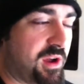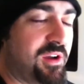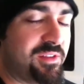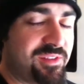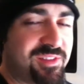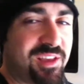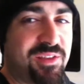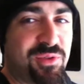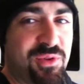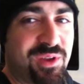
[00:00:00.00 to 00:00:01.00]

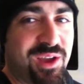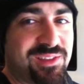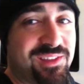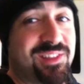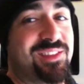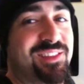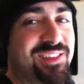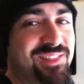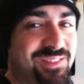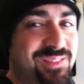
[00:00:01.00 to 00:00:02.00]
outside so you guys can
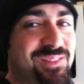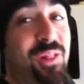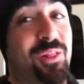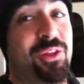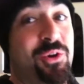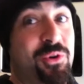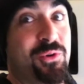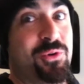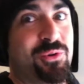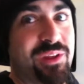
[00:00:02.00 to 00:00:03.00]
see the
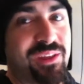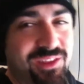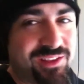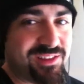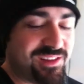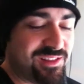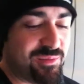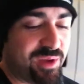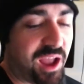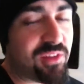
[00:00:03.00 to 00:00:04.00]
load that's in the
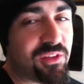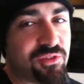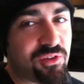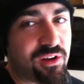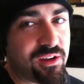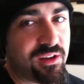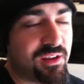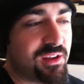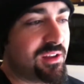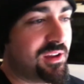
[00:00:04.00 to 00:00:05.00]
back of the truck.
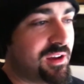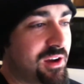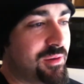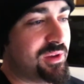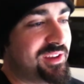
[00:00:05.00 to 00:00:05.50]
Um,